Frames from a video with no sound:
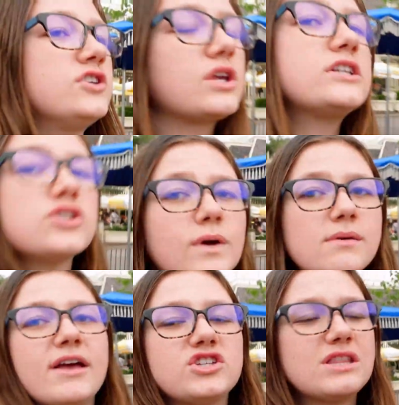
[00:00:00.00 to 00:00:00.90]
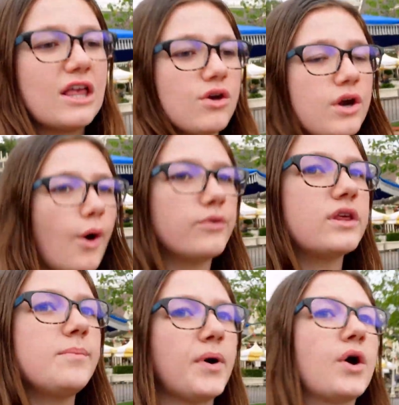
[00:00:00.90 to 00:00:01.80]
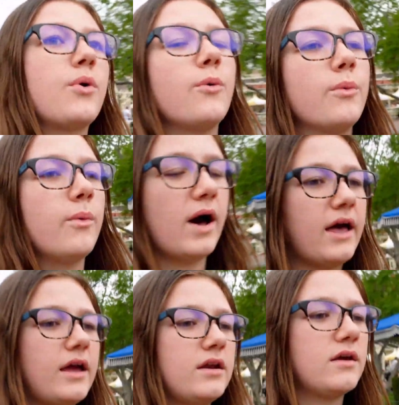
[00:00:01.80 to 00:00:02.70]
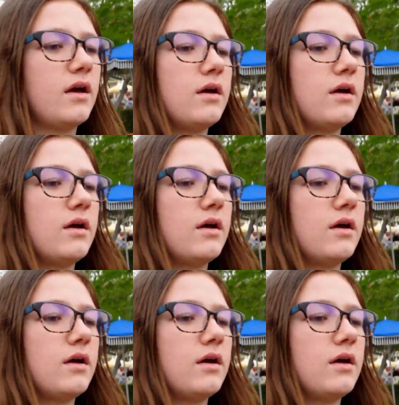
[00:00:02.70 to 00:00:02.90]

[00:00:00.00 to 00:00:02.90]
So I just want to mention that you can only book one